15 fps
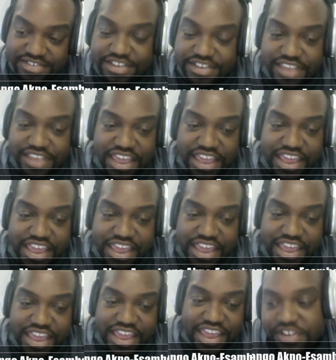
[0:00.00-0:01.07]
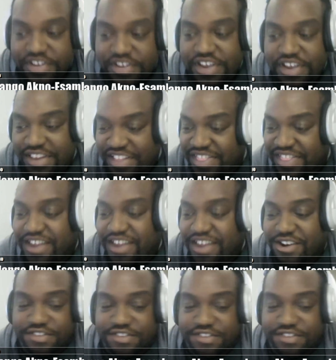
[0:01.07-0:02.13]
a go see it in theaters
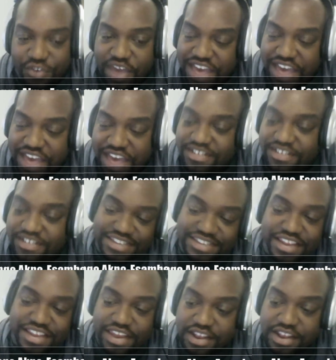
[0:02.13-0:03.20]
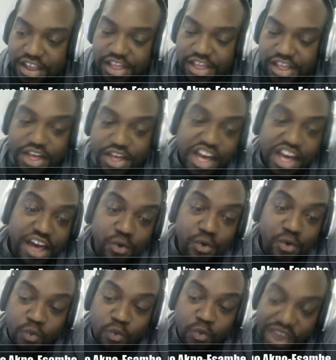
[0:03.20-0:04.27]
if you haven't seen it
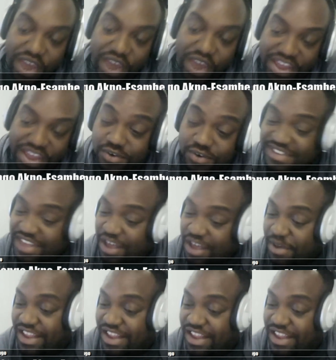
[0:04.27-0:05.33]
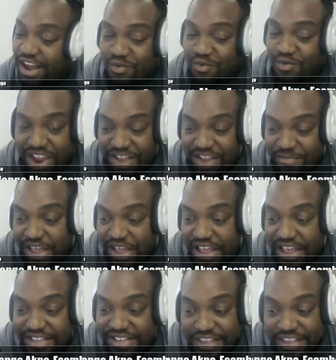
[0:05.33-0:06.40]
Wait for it to come out on Redbox,
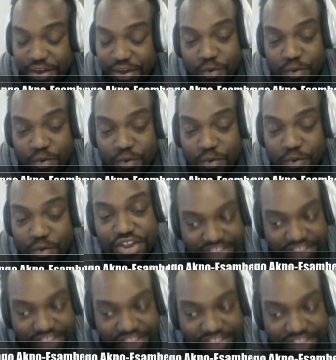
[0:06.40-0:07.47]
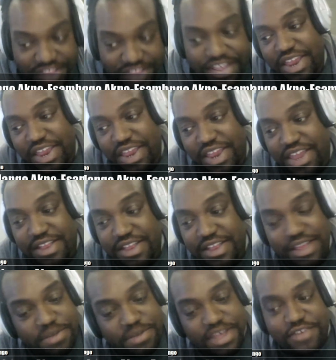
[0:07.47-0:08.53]
where you can quickly go and get it, because
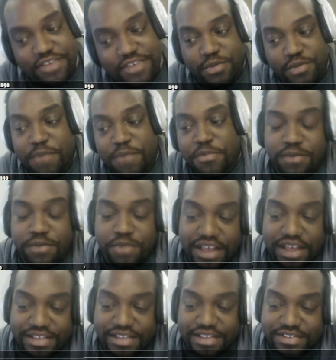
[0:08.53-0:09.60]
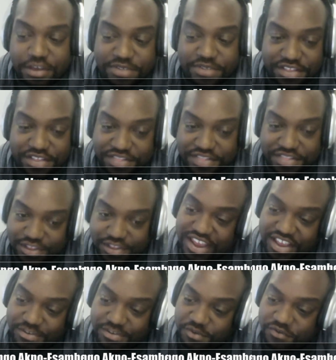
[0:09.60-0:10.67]
remember, Redbox comes out 30 days
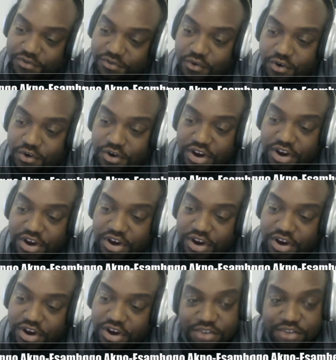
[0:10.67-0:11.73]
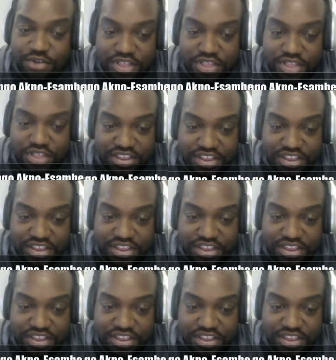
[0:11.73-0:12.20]
before DVD release.